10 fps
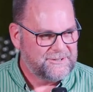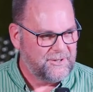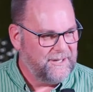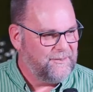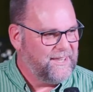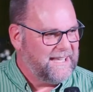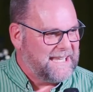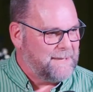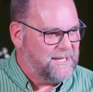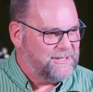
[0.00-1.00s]
So everything that
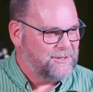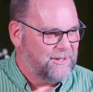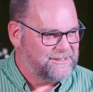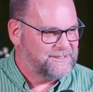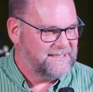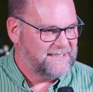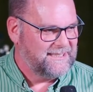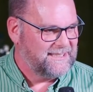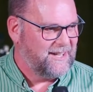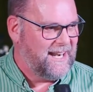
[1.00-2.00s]
came into us,
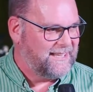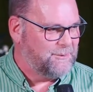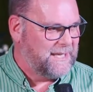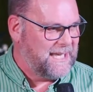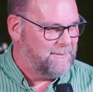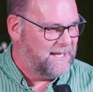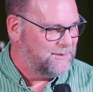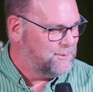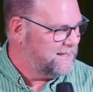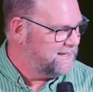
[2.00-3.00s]
the grant that we came
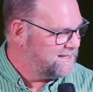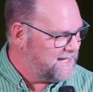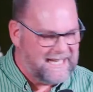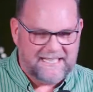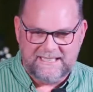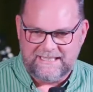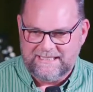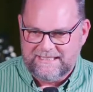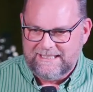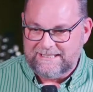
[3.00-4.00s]
in, we decided that
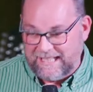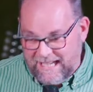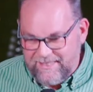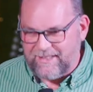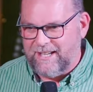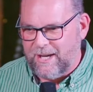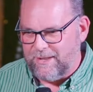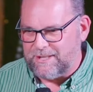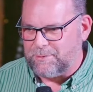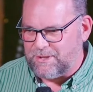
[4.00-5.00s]
together now,
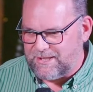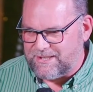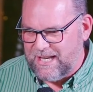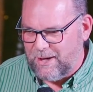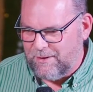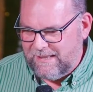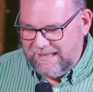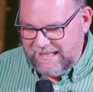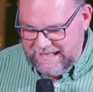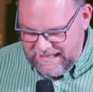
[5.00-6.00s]
this was us now
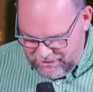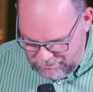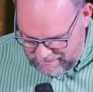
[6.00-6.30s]
in our